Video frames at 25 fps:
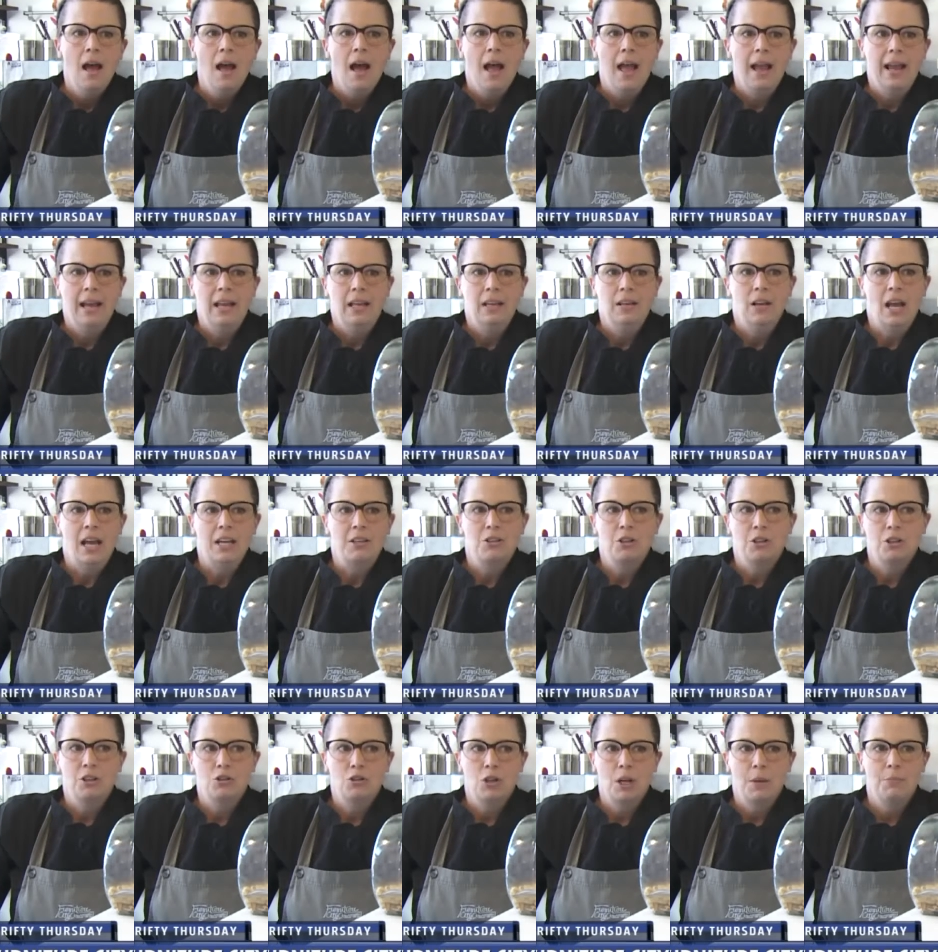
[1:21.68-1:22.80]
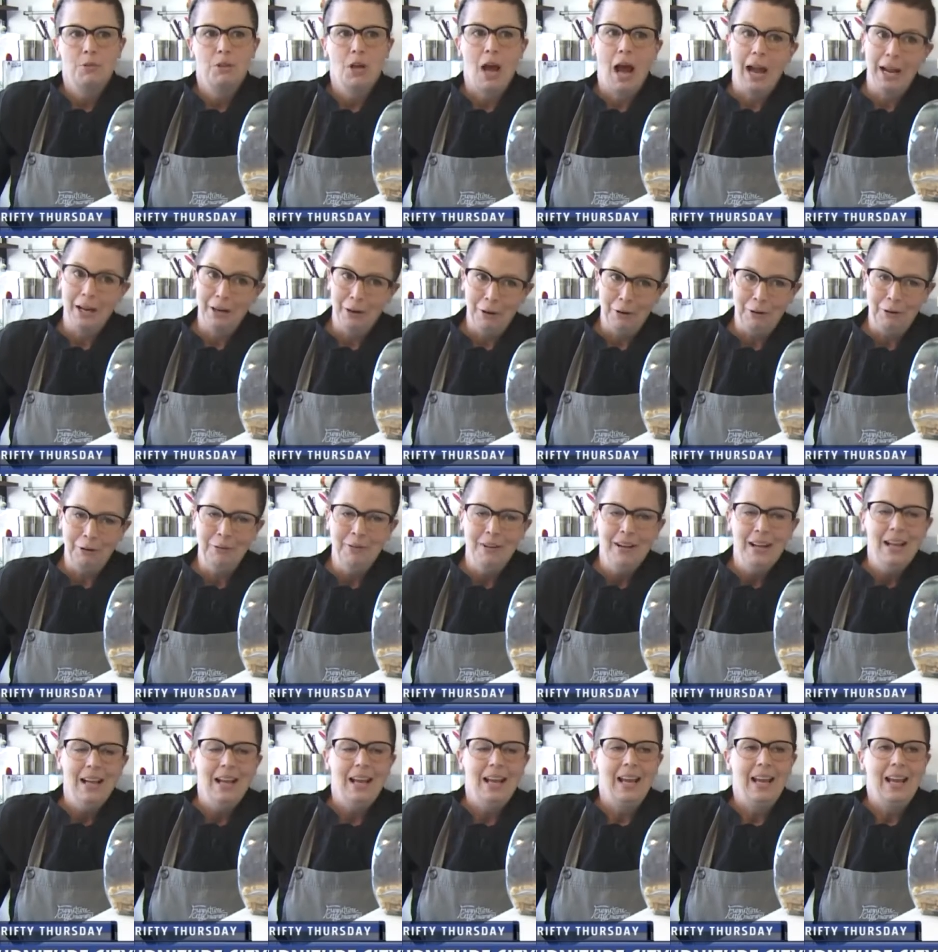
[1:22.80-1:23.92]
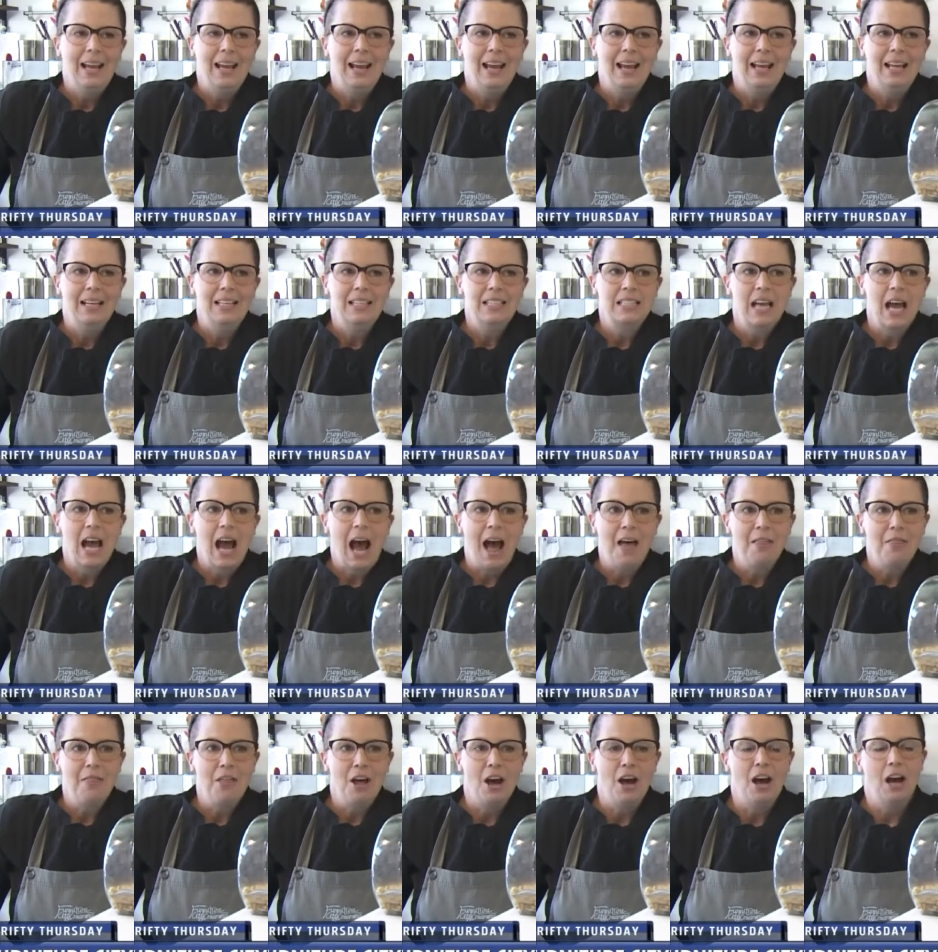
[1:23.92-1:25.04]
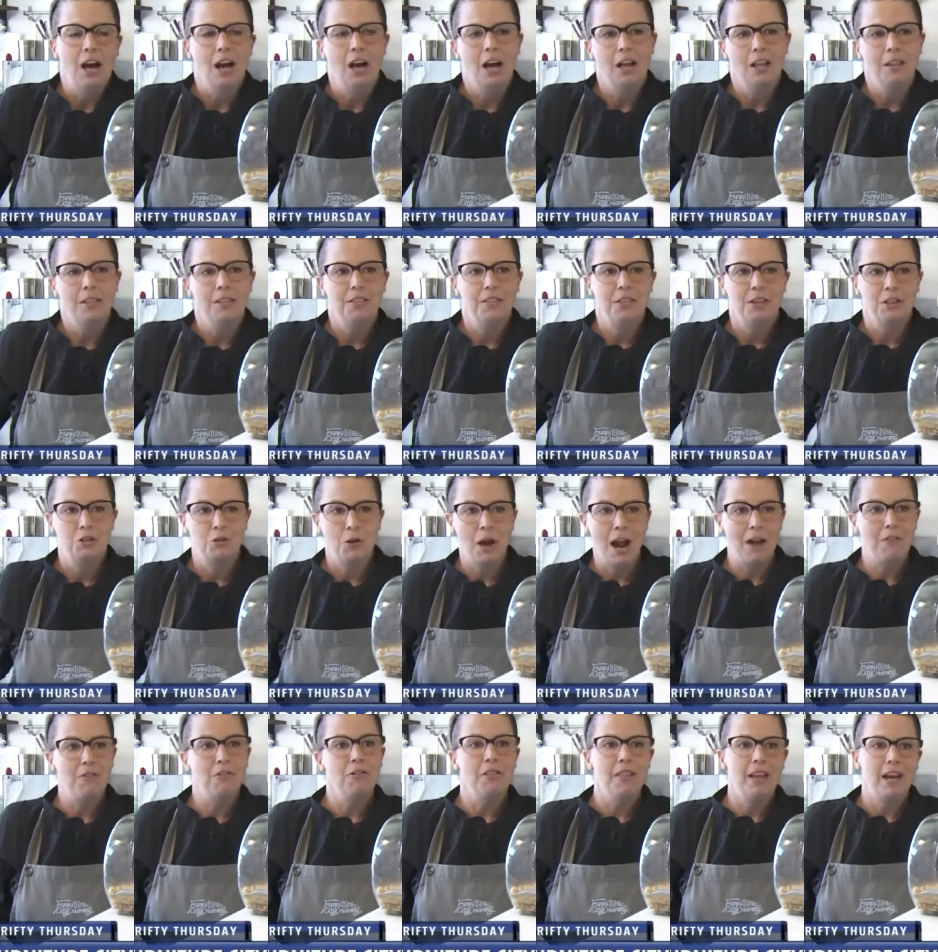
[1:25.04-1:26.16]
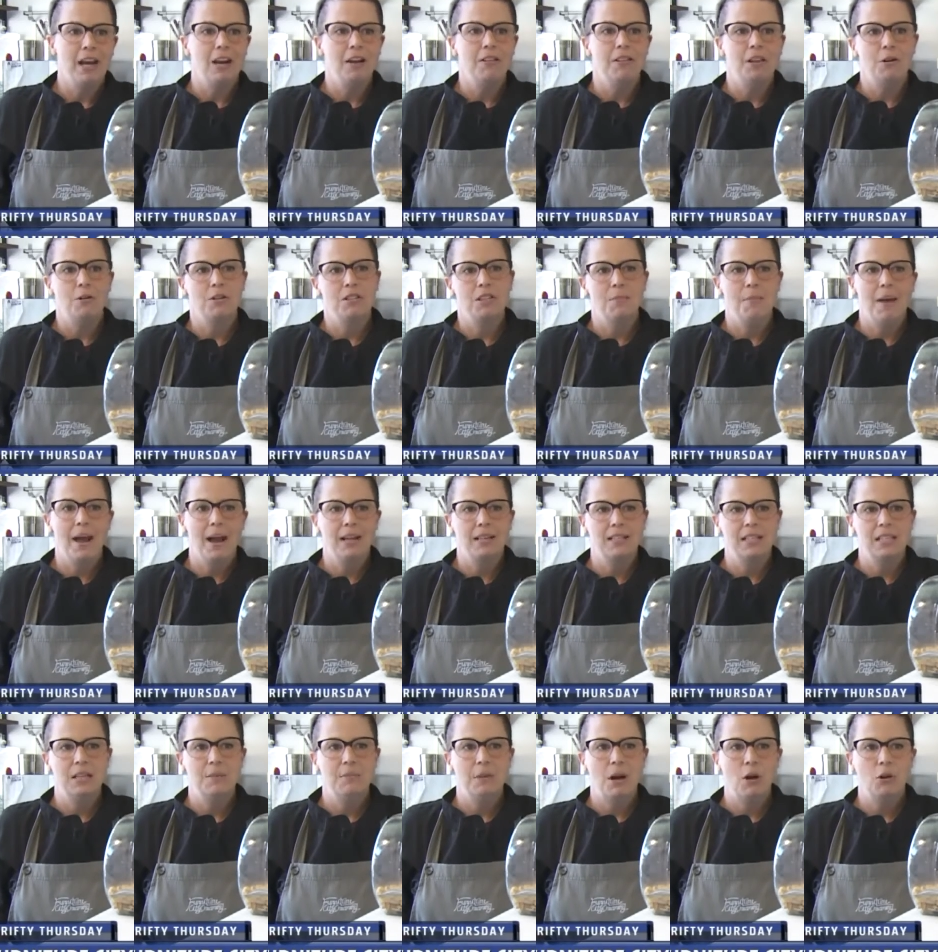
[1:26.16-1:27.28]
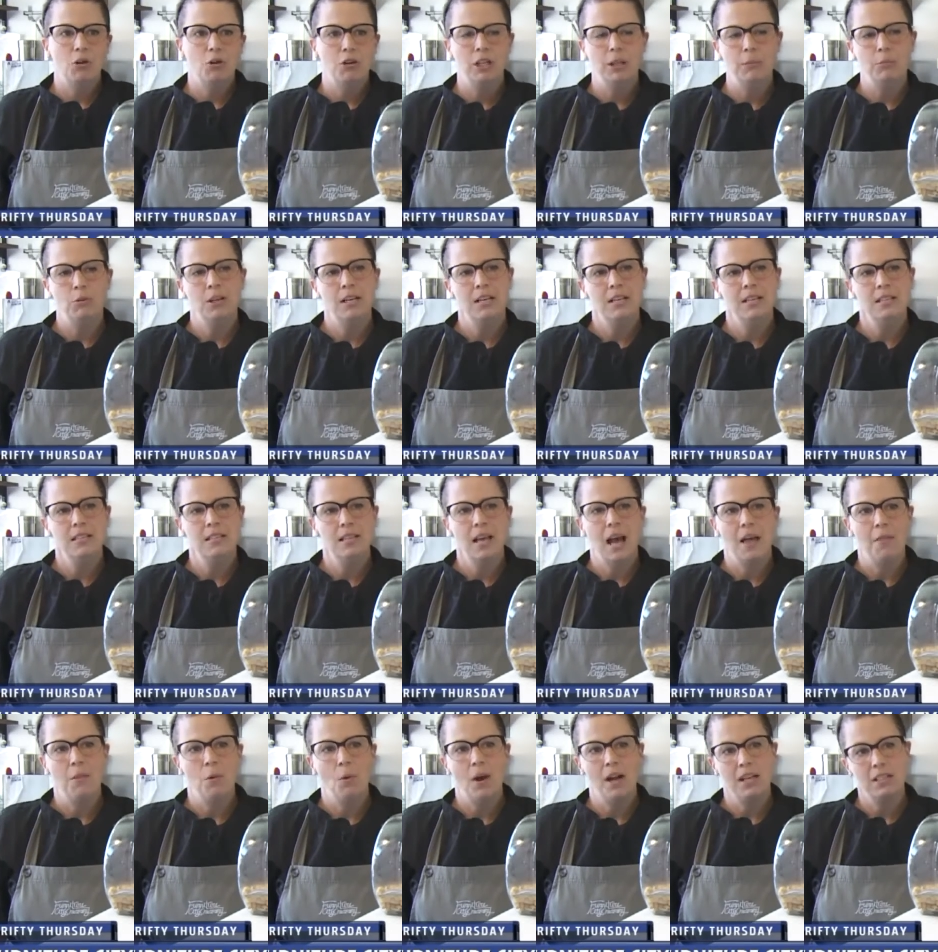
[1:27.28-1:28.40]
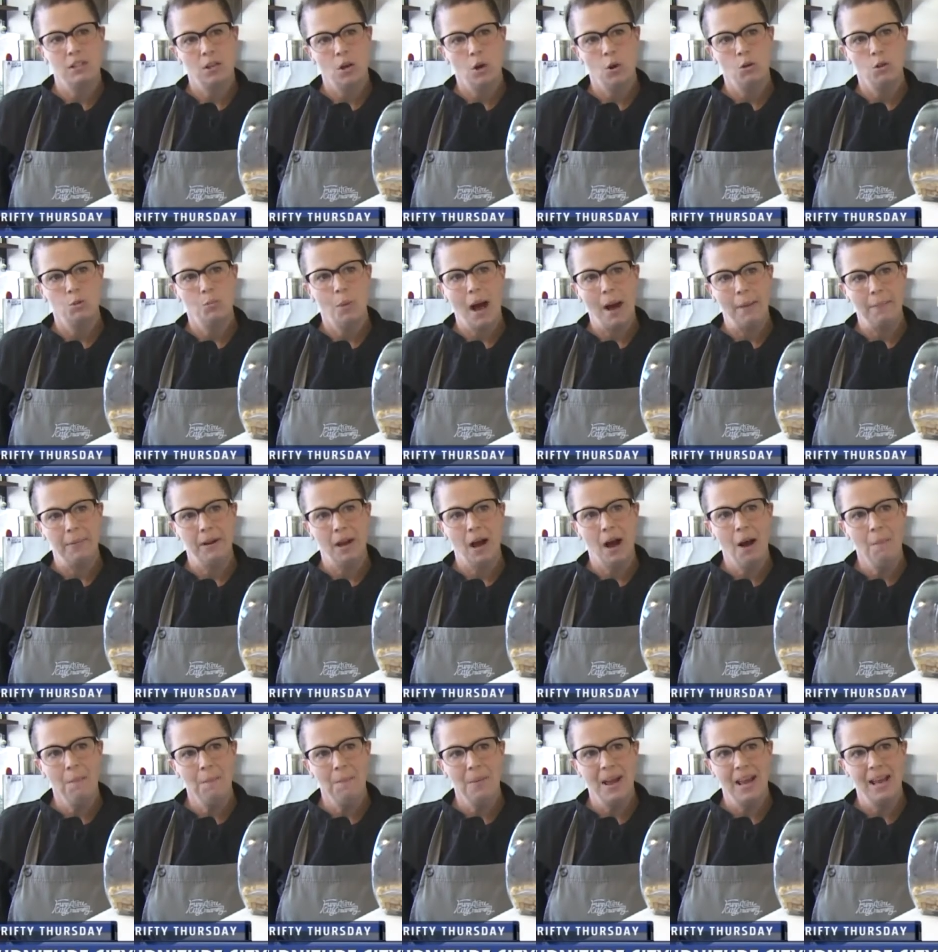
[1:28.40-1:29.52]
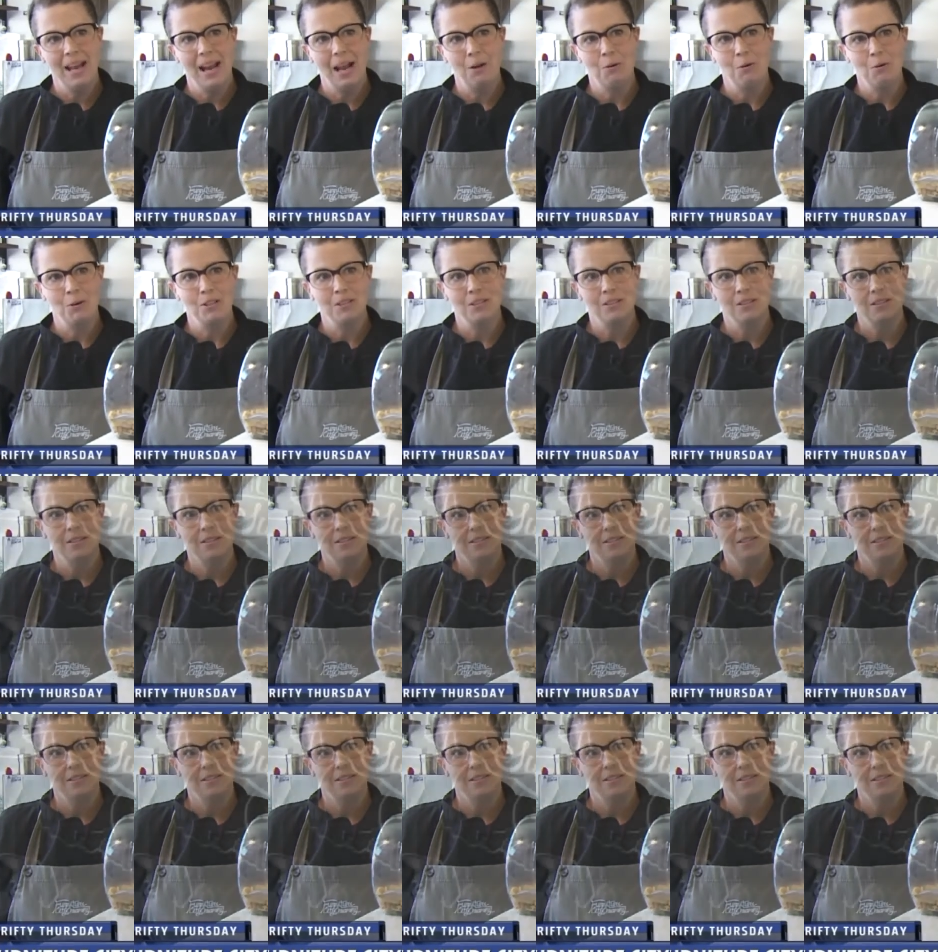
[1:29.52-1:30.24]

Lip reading: And I took a trip to Idaho, and on the travel there was a magazine about creameries on the West Coast popping up, and I was